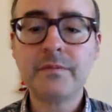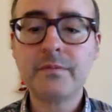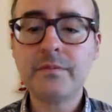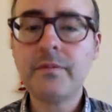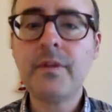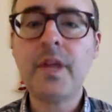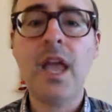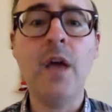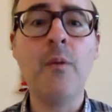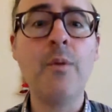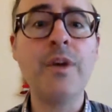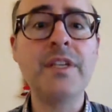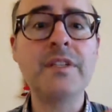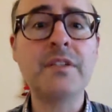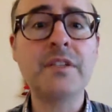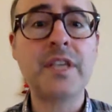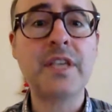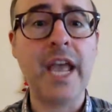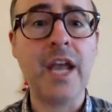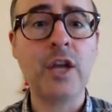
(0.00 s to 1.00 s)
and we
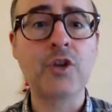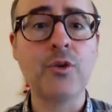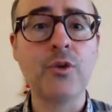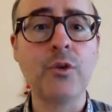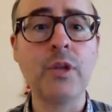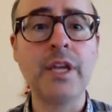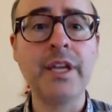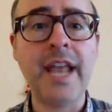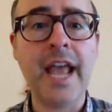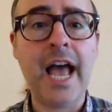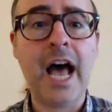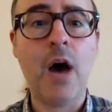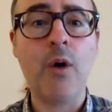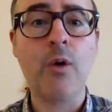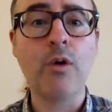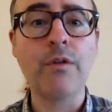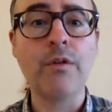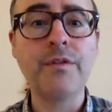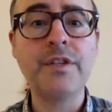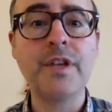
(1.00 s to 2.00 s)
schedule an hour
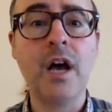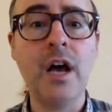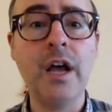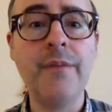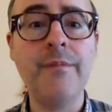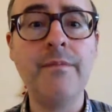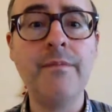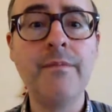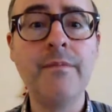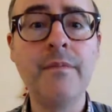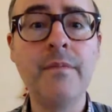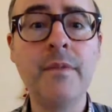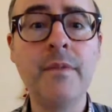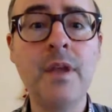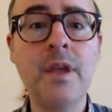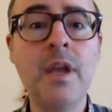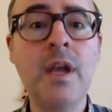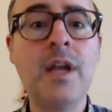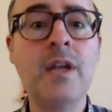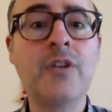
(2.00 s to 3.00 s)
of time,
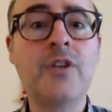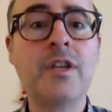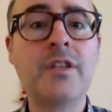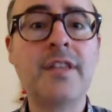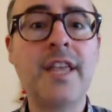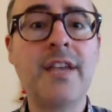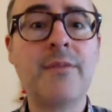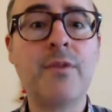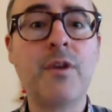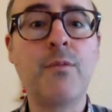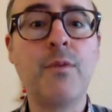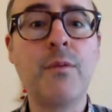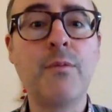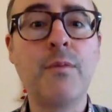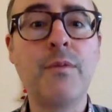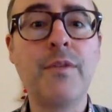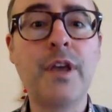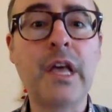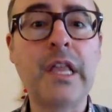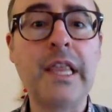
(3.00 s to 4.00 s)
just like we would
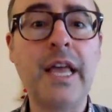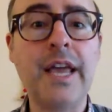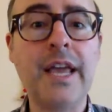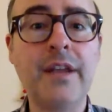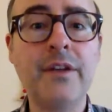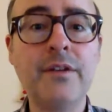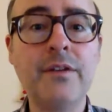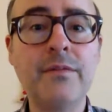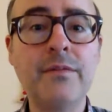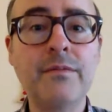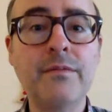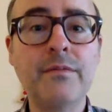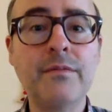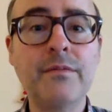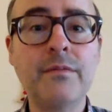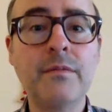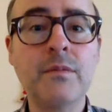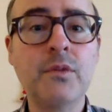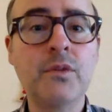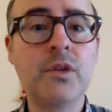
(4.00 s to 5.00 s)
with a client,
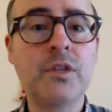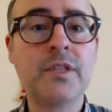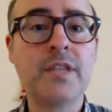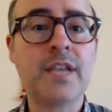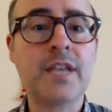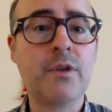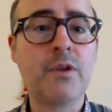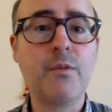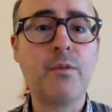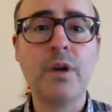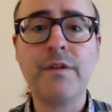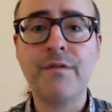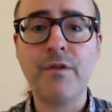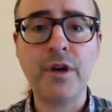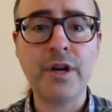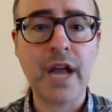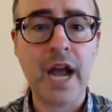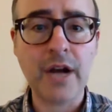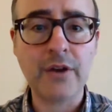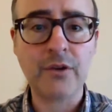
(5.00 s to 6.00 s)
just like we would for a
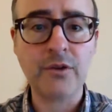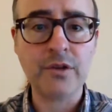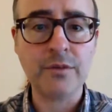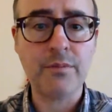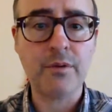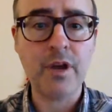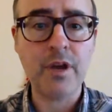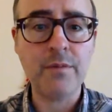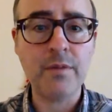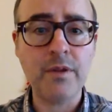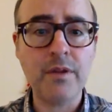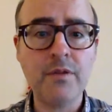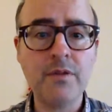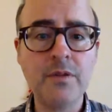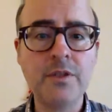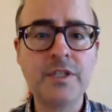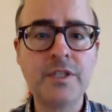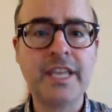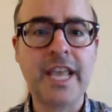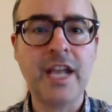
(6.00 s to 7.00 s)
doctor's appointment.
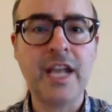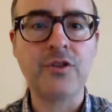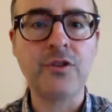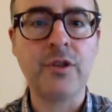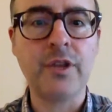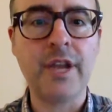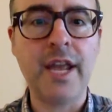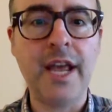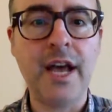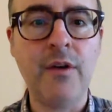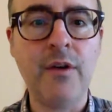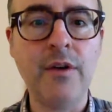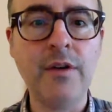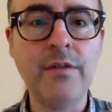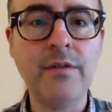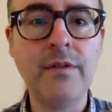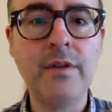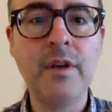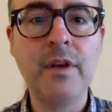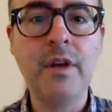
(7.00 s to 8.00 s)
Schedule an hour
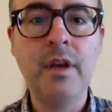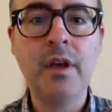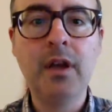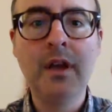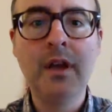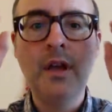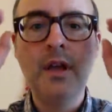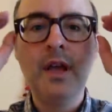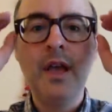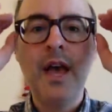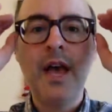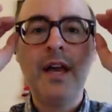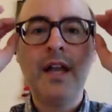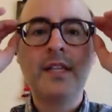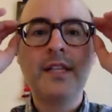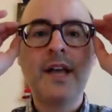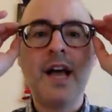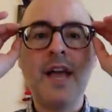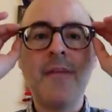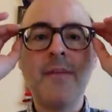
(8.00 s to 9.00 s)
at a
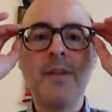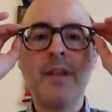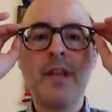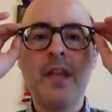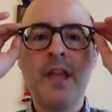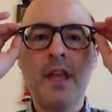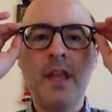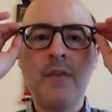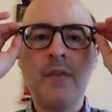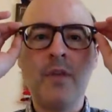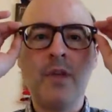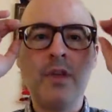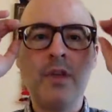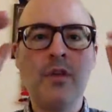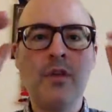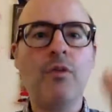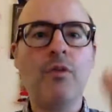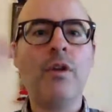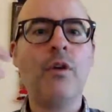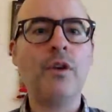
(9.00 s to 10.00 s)
time of day when
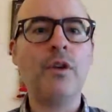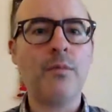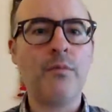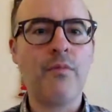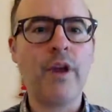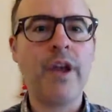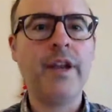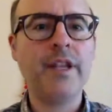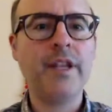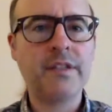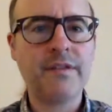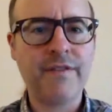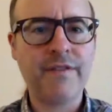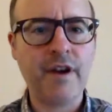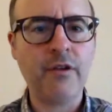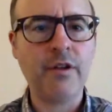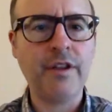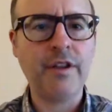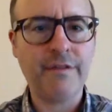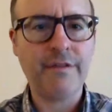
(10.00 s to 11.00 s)
you know your brain is
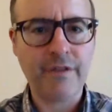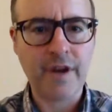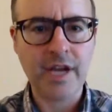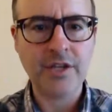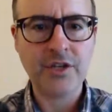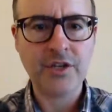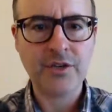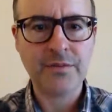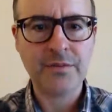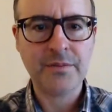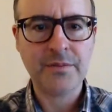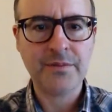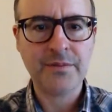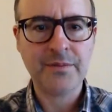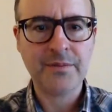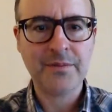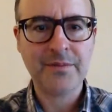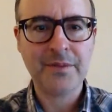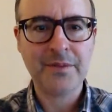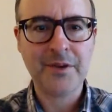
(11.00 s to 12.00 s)
fairly fresh.
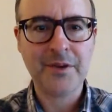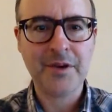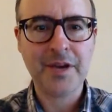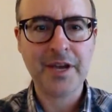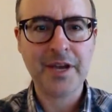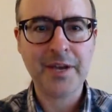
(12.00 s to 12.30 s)
Okay.